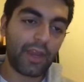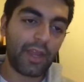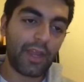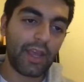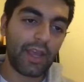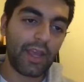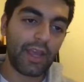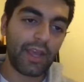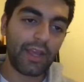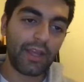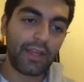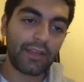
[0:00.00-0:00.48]

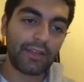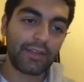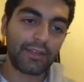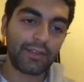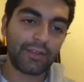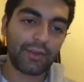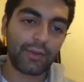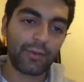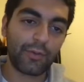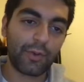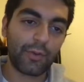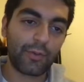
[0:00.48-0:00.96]
And
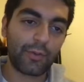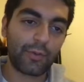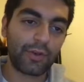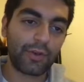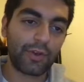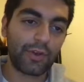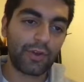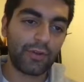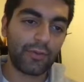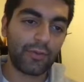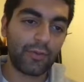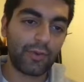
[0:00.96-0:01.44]
so what we're
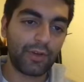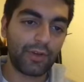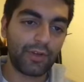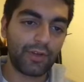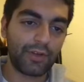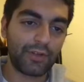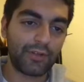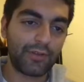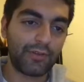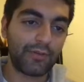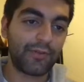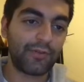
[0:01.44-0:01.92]
going to want to
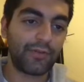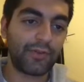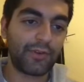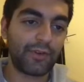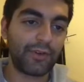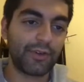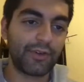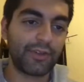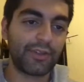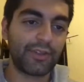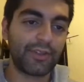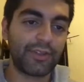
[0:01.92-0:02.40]
do
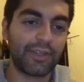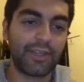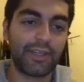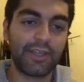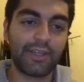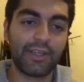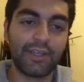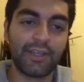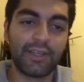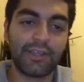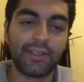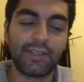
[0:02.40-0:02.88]
first
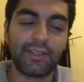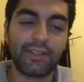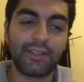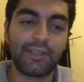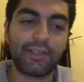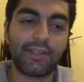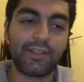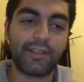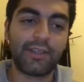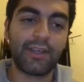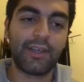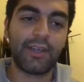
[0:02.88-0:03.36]

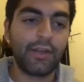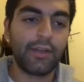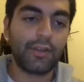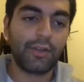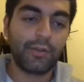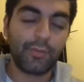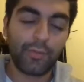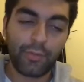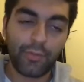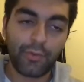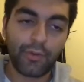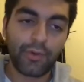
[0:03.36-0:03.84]
is
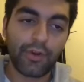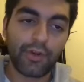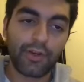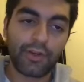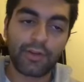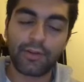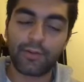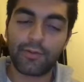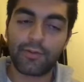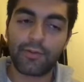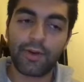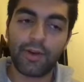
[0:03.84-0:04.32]

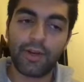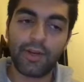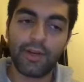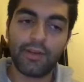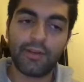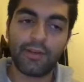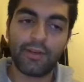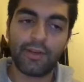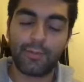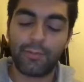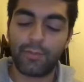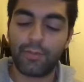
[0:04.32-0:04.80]
print,
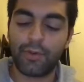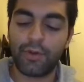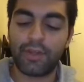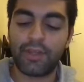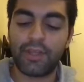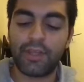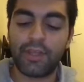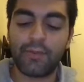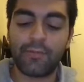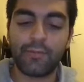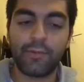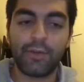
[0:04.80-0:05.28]
right? But
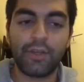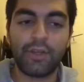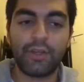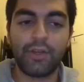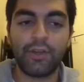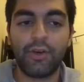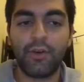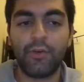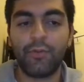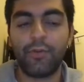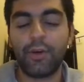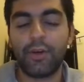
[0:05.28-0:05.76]
then we
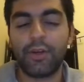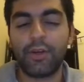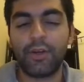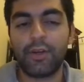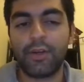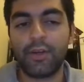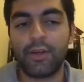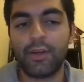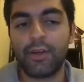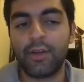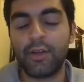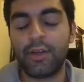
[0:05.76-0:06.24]
don't want
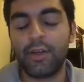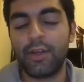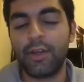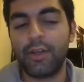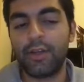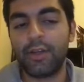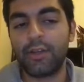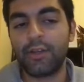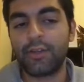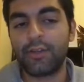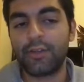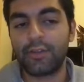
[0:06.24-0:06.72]
to
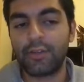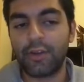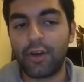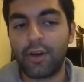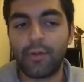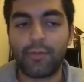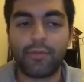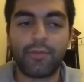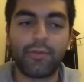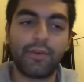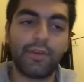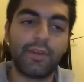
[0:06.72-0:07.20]

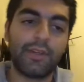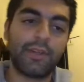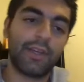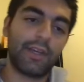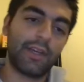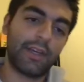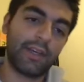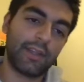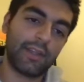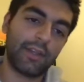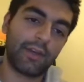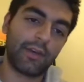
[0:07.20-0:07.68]
stop
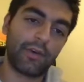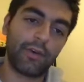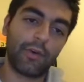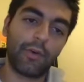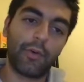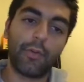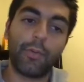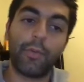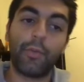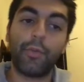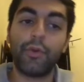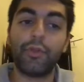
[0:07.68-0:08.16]
printing and then
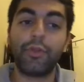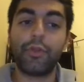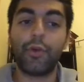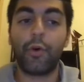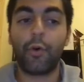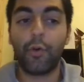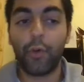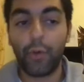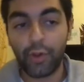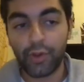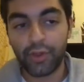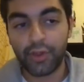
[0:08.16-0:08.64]
go put the
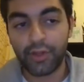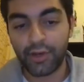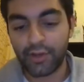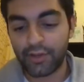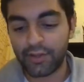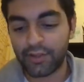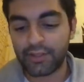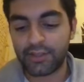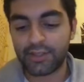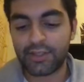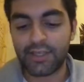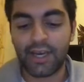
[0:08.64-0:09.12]
whole thing
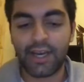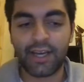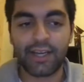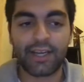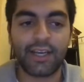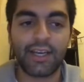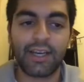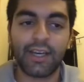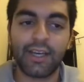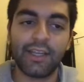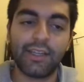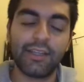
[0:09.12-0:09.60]
on the stack
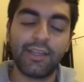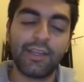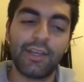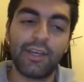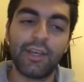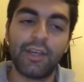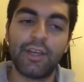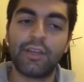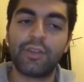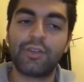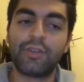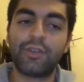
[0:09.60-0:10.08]
again.
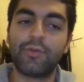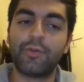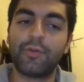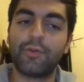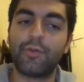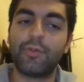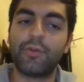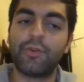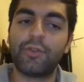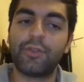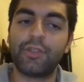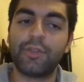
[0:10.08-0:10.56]
So we'll
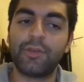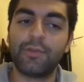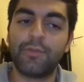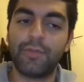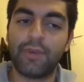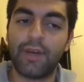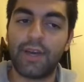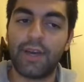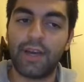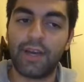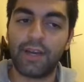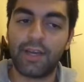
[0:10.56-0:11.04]
push it
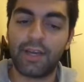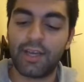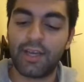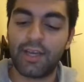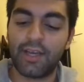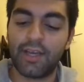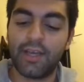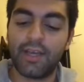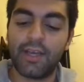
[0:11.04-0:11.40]
back,